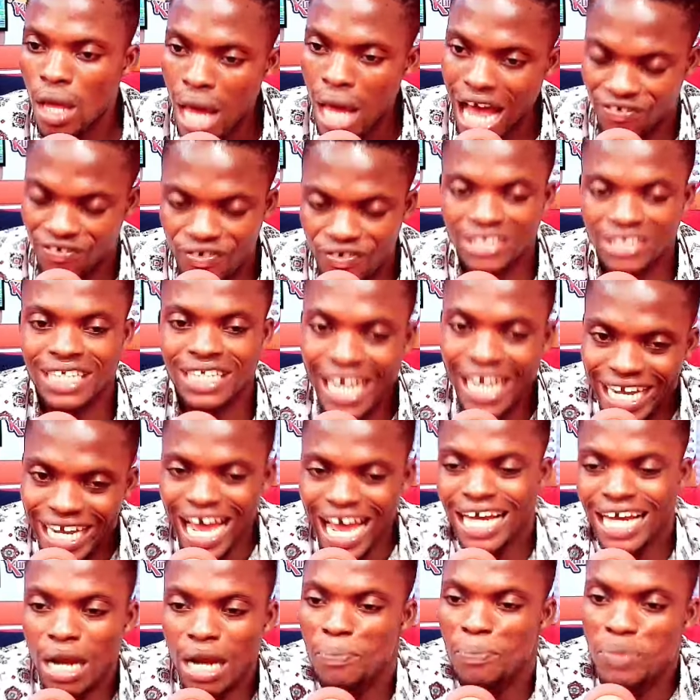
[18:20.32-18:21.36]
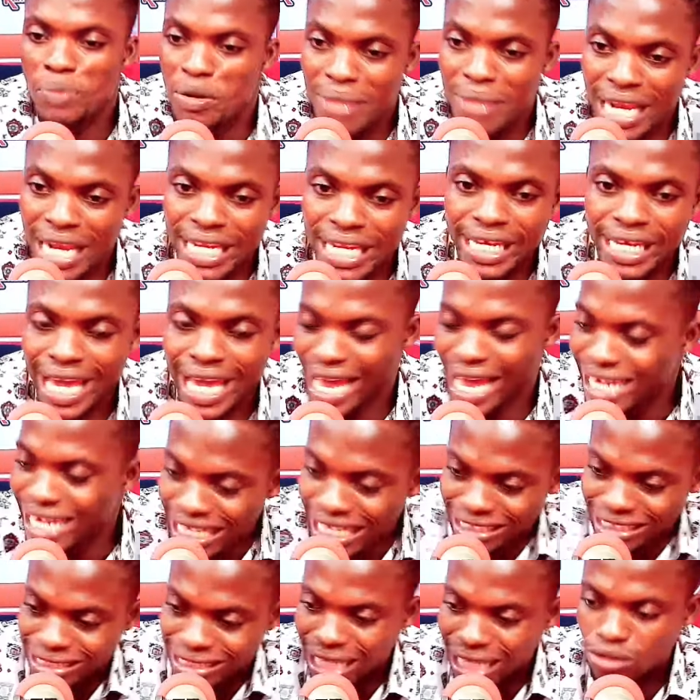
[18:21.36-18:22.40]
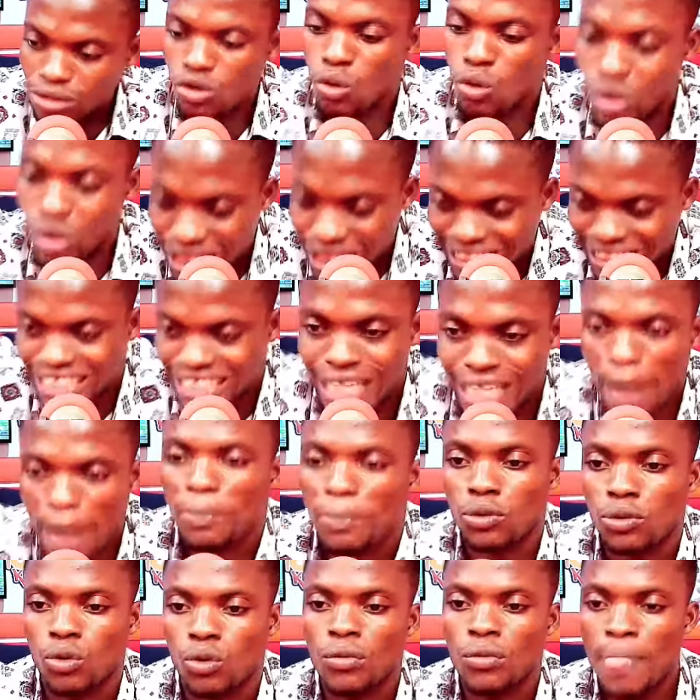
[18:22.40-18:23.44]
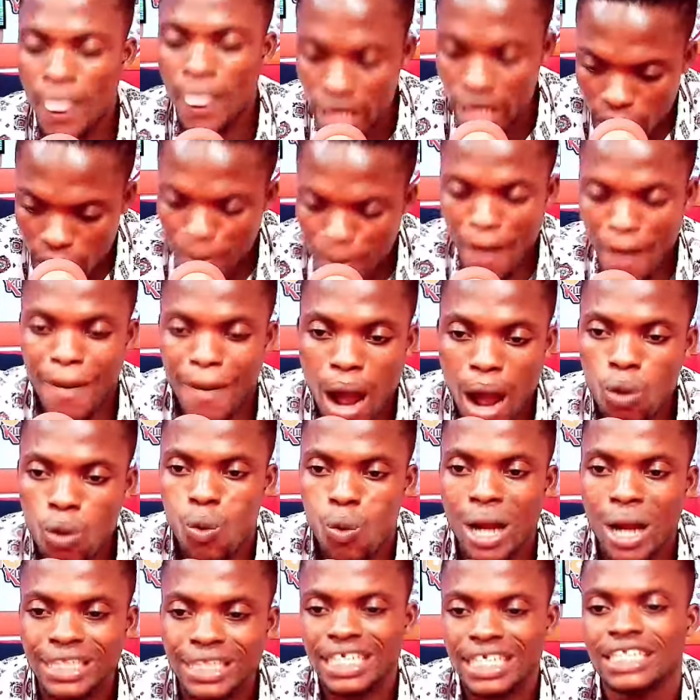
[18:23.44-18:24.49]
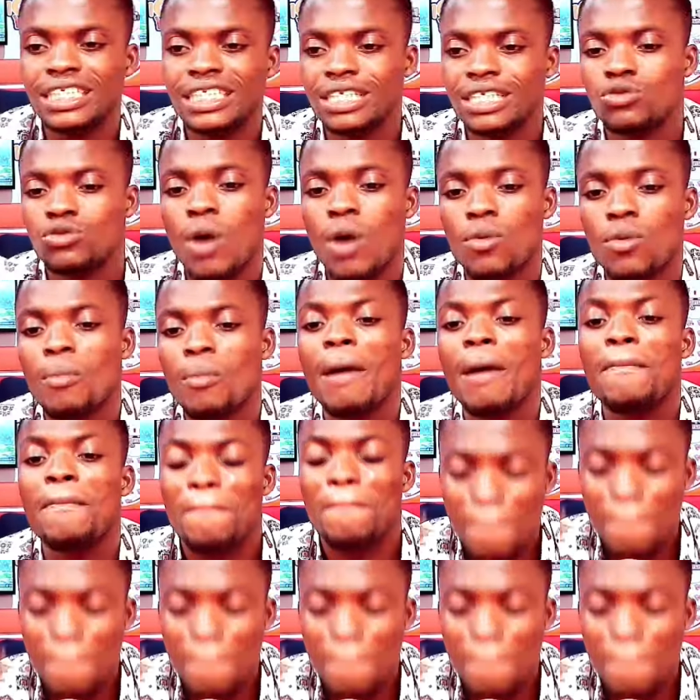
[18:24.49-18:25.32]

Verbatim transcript: As far as the Ghana Premier League and Asante Kotoko set up no nipa ba ko this season go be